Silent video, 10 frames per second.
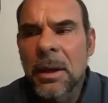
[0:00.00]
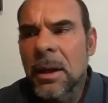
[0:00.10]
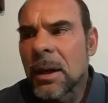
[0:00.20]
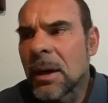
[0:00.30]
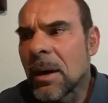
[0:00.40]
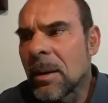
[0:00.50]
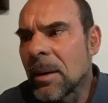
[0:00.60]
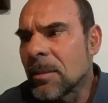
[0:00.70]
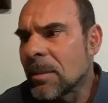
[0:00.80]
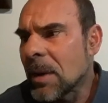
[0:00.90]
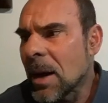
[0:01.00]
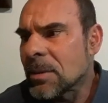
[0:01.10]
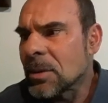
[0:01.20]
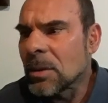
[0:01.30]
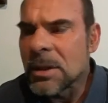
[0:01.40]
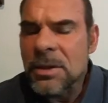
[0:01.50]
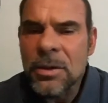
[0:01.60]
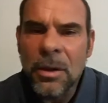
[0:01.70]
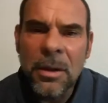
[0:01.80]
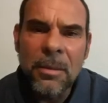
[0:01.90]
And I am absolutely
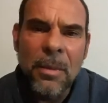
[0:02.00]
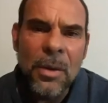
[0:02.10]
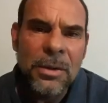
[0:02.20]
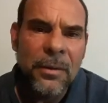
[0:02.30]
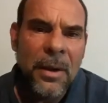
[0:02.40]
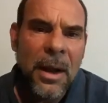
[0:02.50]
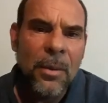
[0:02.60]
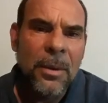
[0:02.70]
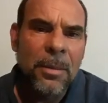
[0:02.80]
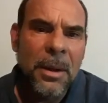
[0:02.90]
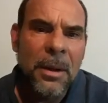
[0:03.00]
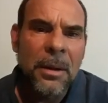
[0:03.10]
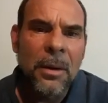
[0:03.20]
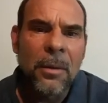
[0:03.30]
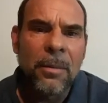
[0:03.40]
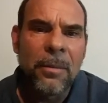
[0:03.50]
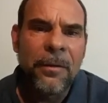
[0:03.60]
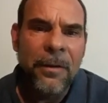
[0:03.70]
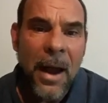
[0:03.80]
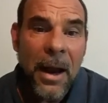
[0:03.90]
certain most of that would be,
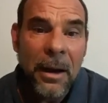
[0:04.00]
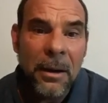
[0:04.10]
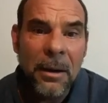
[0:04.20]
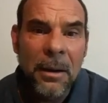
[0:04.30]
fat.